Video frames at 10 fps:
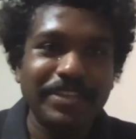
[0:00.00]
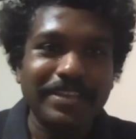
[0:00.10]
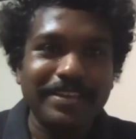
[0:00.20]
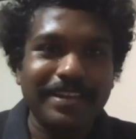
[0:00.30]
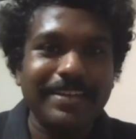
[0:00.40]

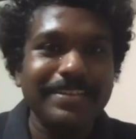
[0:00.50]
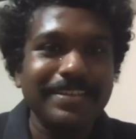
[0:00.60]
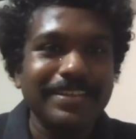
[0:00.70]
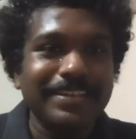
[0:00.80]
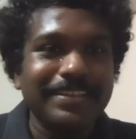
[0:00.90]
Right?
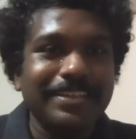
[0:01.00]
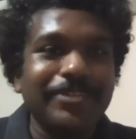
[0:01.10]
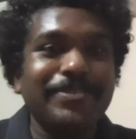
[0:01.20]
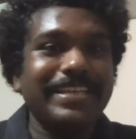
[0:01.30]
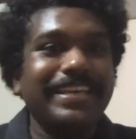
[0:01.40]
You
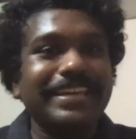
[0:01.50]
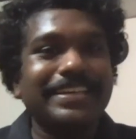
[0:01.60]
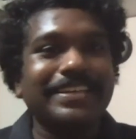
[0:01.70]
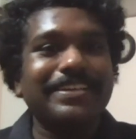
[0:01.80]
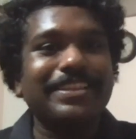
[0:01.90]
see,
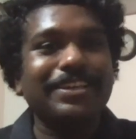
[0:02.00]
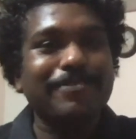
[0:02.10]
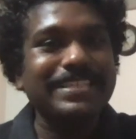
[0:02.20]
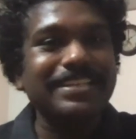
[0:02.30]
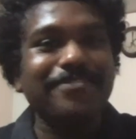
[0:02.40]
uh, the
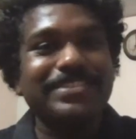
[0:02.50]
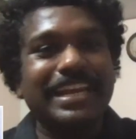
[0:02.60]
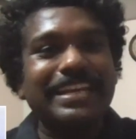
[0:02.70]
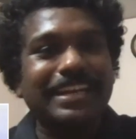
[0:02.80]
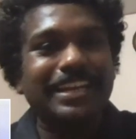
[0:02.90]
question of
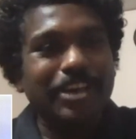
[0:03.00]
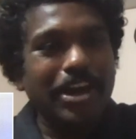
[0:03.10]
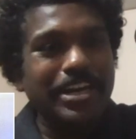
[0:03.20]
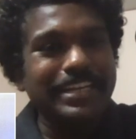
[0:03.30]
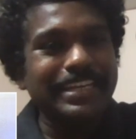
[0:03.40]
central
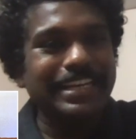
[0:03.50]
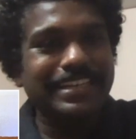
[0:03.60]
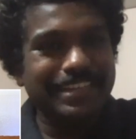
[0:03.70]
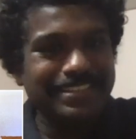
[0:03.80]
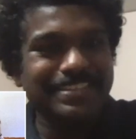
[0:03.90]
authority and
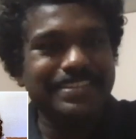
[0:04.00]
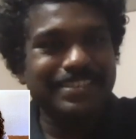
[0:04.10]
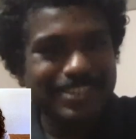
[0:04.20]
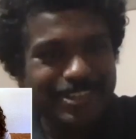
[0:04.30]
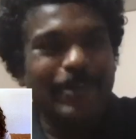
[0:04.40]
trust
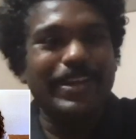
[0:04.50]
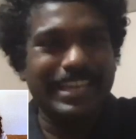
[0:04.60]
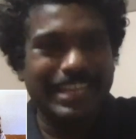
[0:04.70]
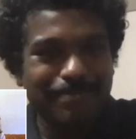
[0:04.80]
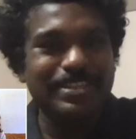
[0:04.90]
slowly
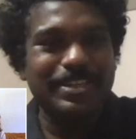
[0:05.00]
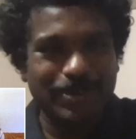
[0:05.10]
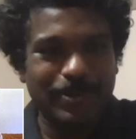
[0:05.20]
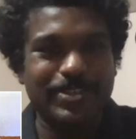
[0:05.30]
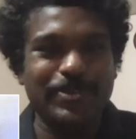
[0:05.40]
comes into our
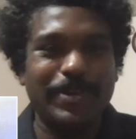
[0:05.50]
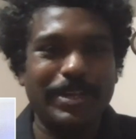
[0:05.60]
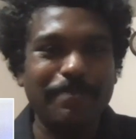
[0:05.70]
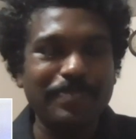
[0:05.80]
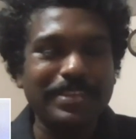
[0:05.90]
story.
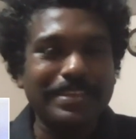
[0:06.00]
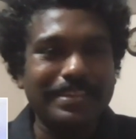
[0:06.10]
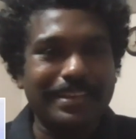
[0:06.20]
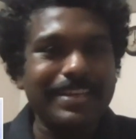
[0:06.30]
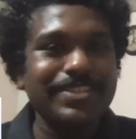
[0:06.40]
Yeah. Right.